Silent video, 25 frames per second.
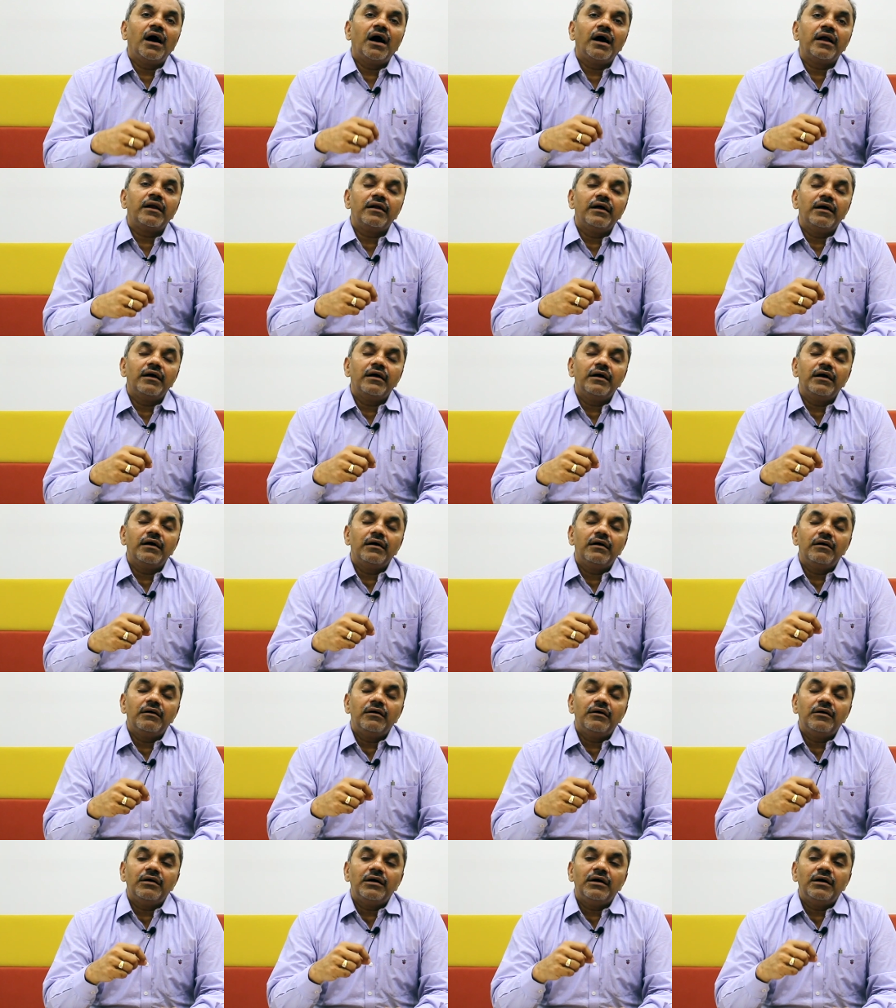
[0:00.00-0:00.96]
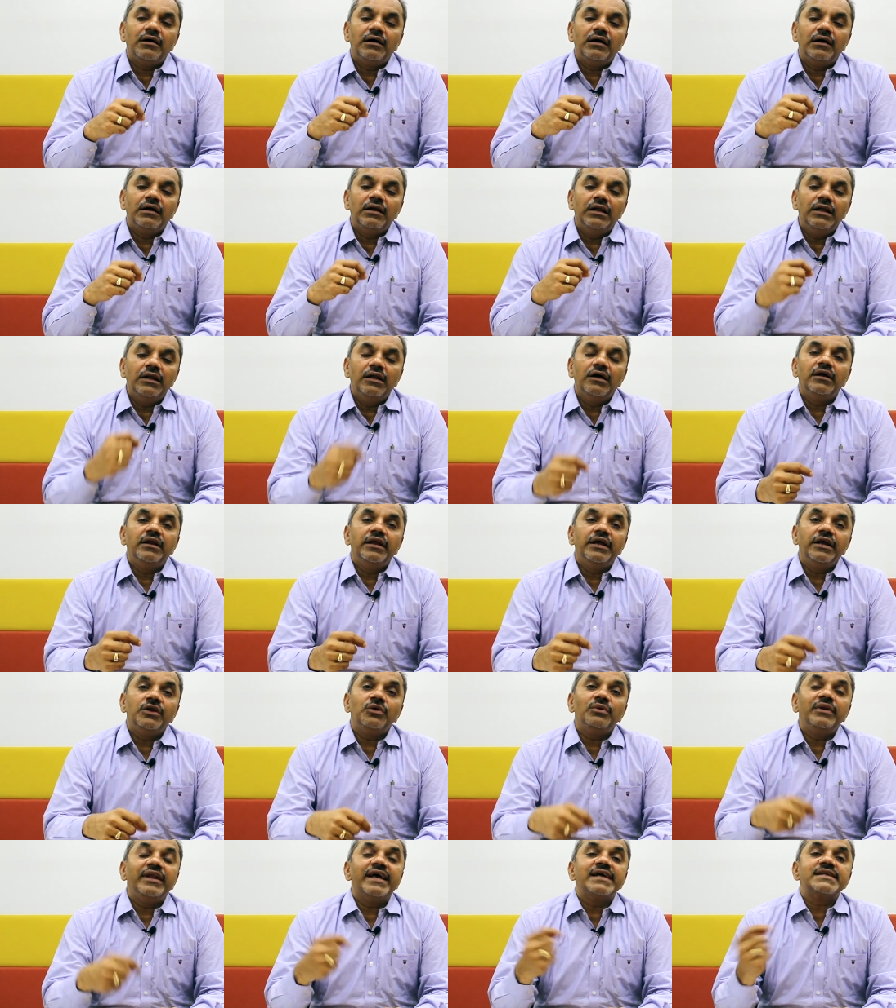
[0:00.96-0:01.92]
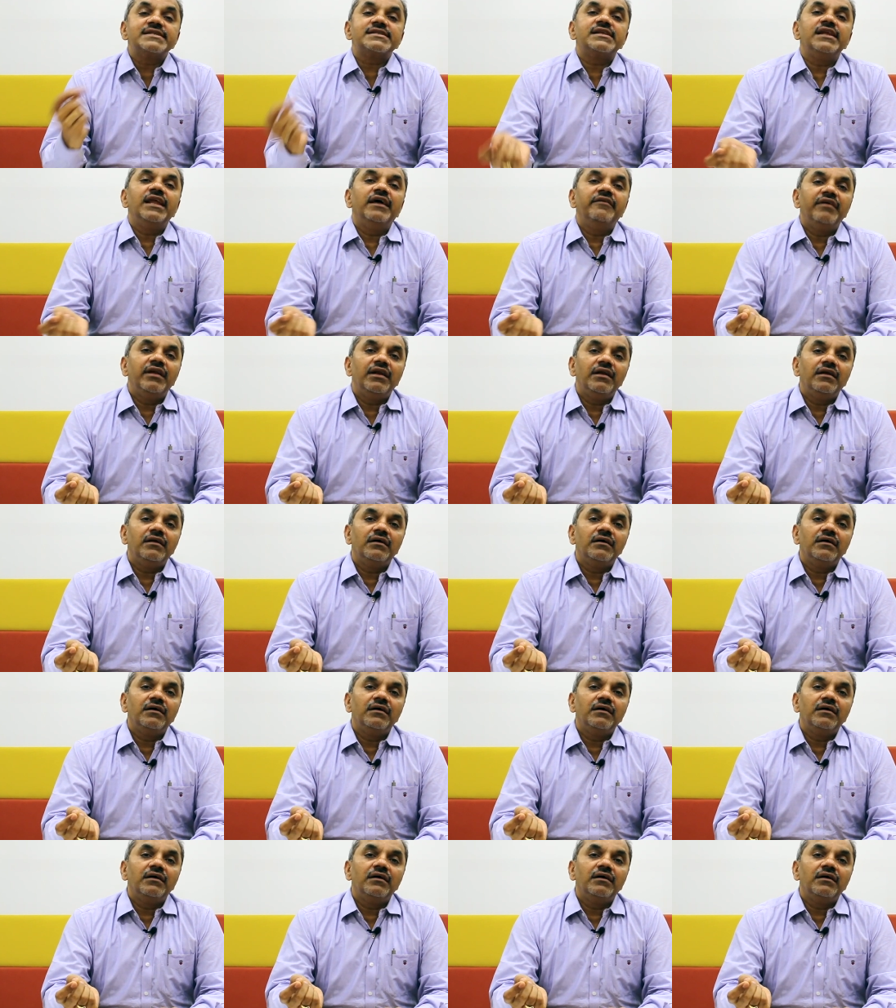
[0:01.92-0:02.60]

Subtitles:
our learning to next level,